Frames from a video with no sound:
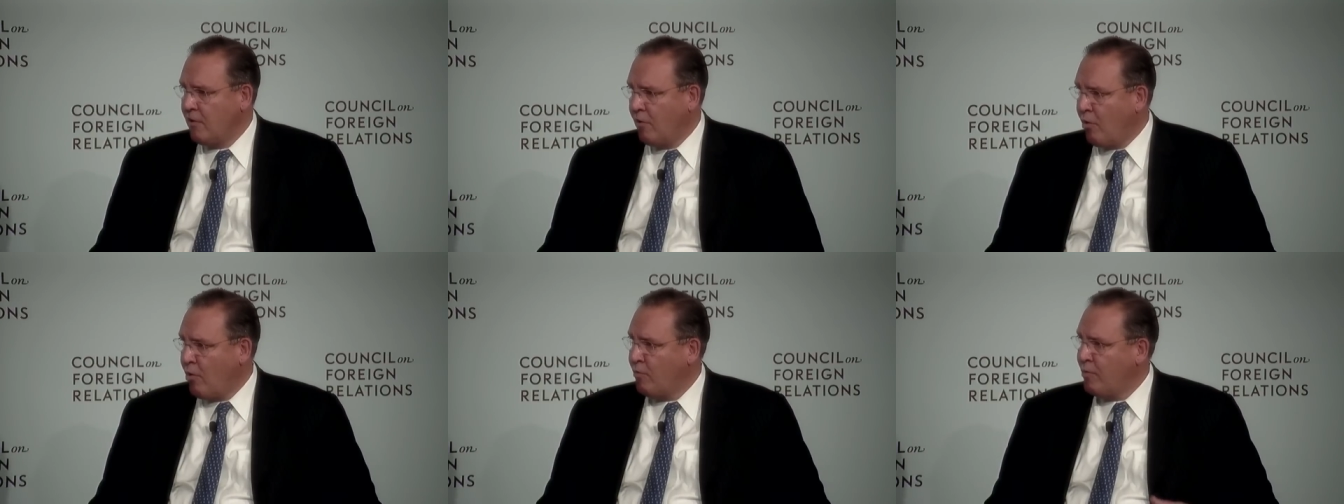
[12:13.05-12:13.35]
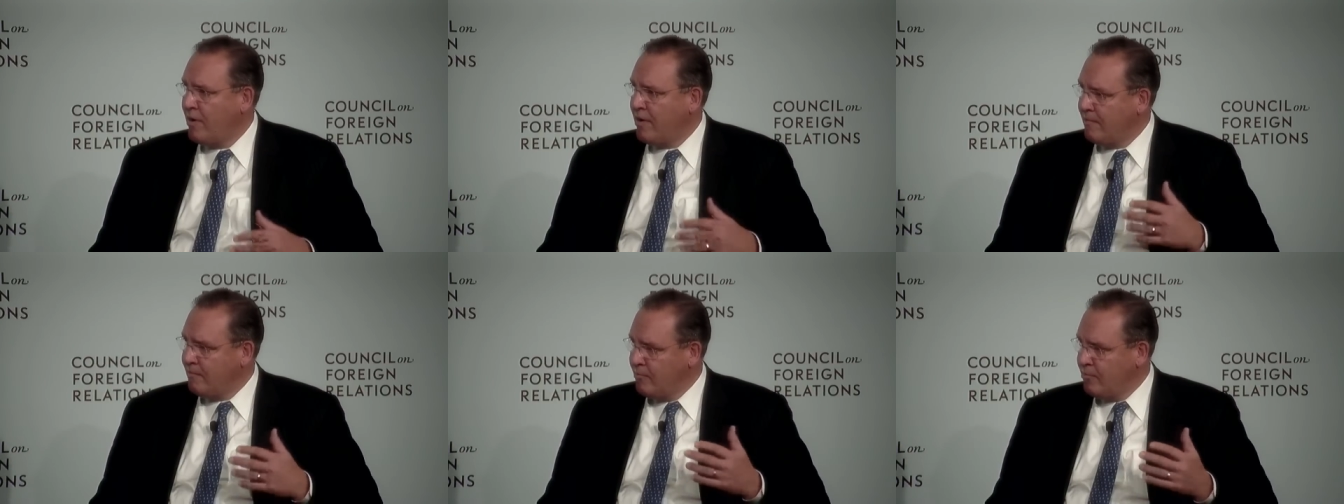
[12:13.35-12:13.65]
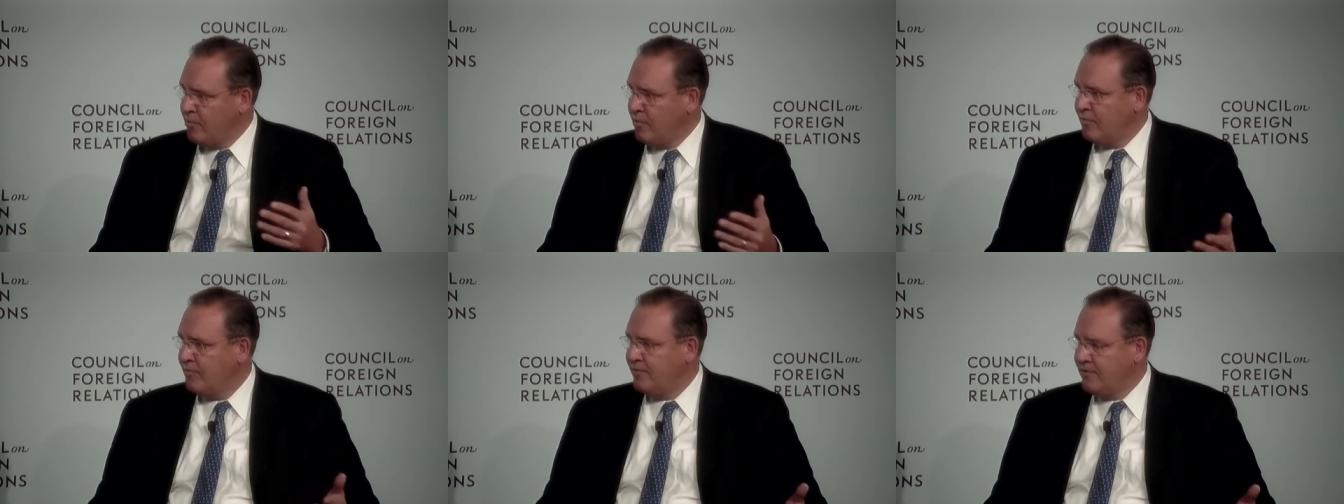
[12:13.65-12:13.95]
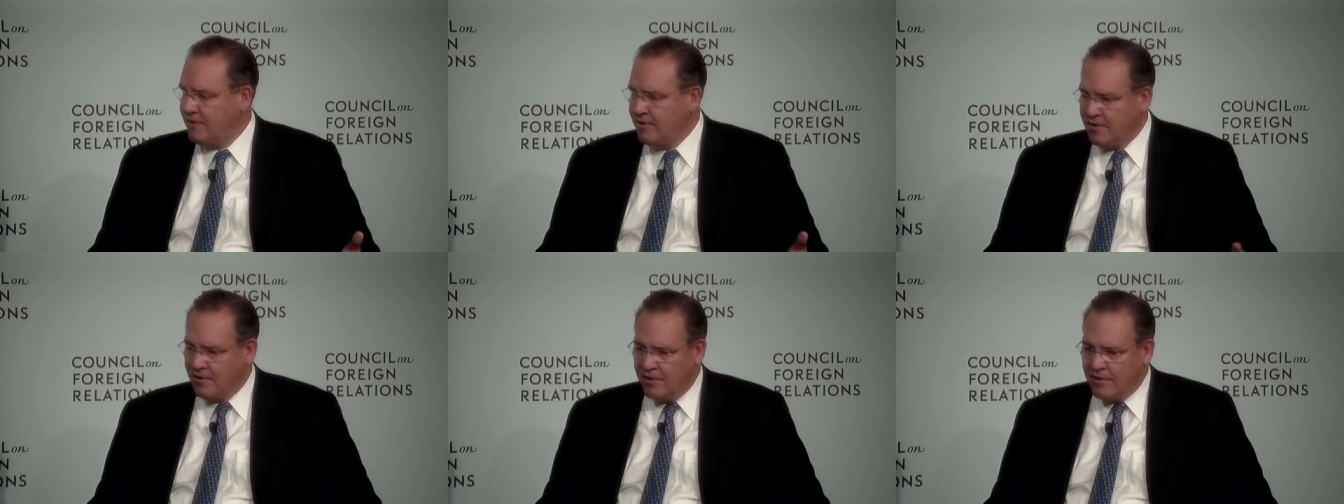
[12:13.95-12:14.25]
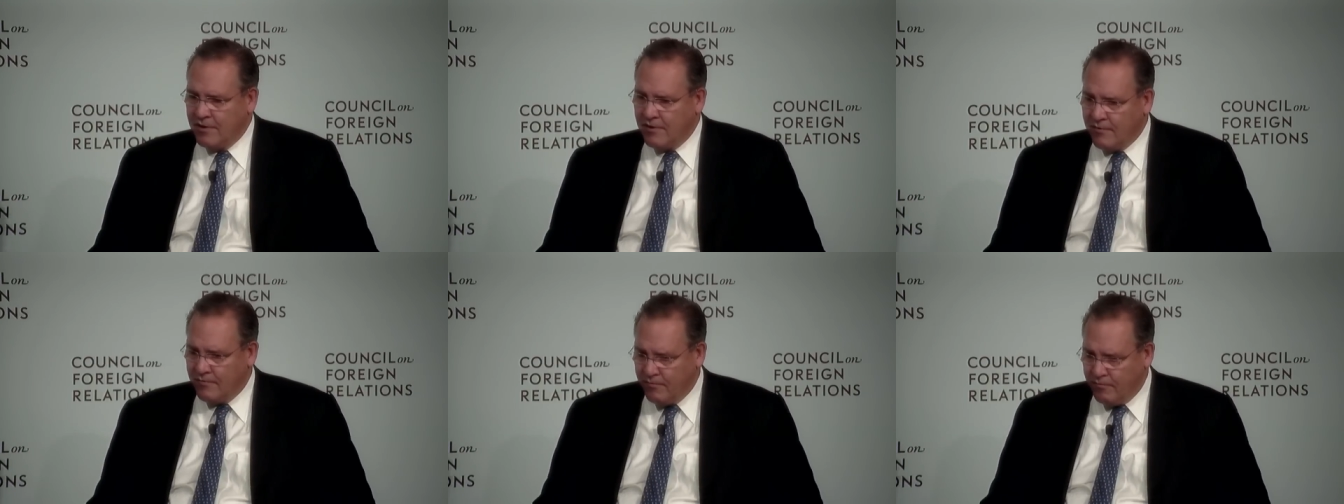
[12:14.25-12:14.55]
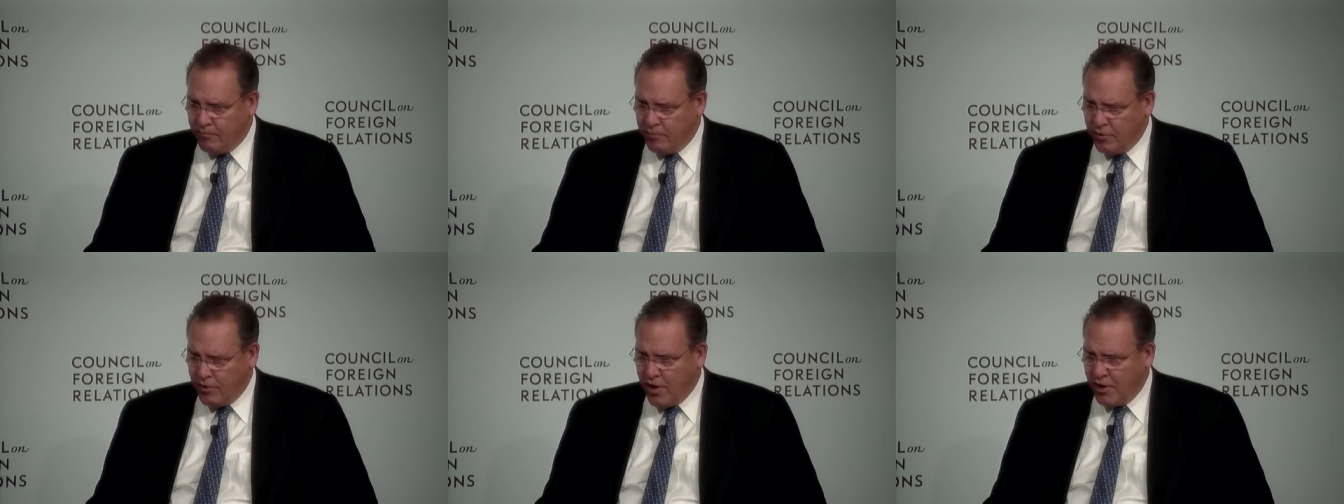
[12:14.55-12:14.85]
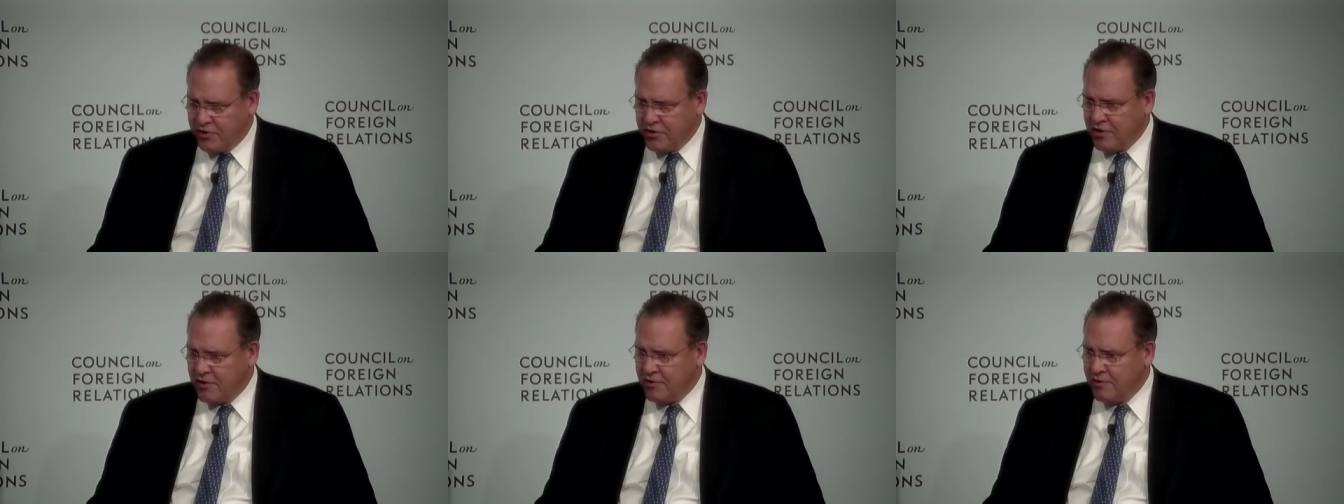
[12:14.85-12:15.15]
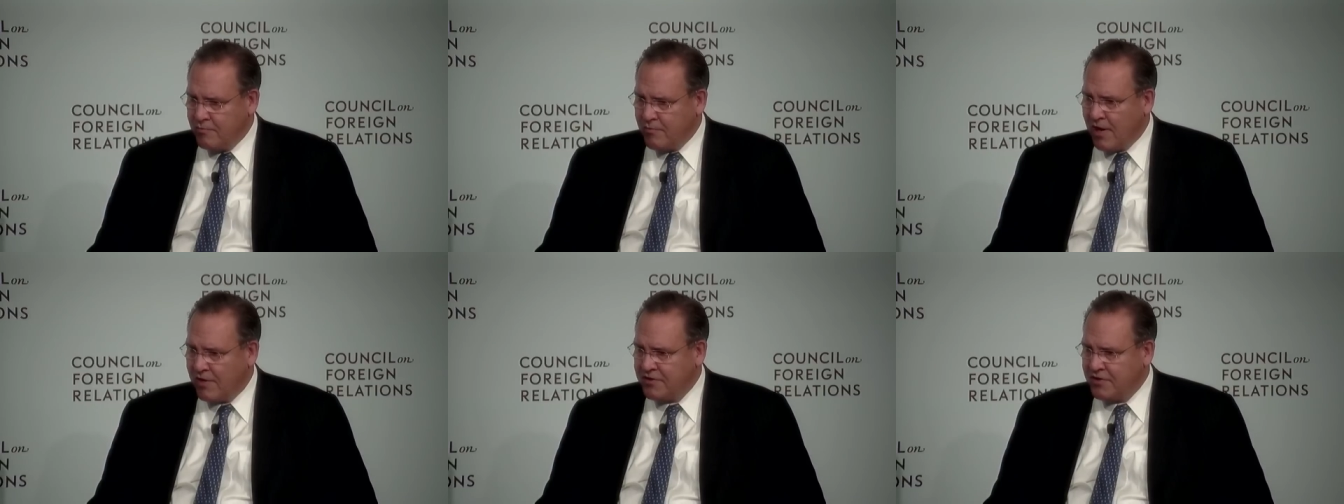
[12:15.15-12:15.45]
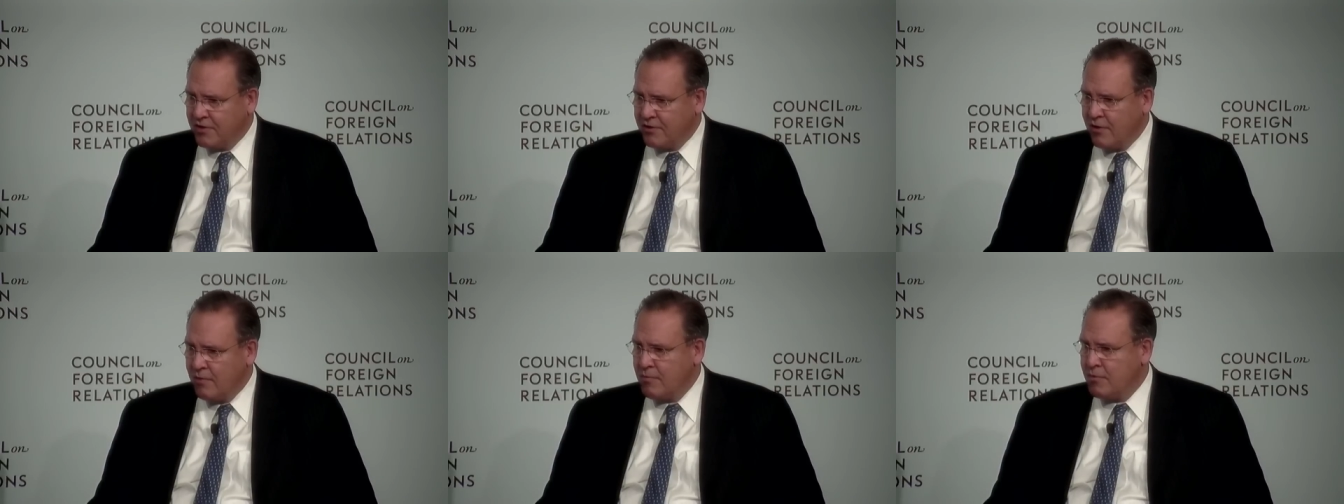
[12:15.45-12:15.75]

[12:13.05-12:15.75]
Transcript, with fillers: already moved uh, production to Mexico.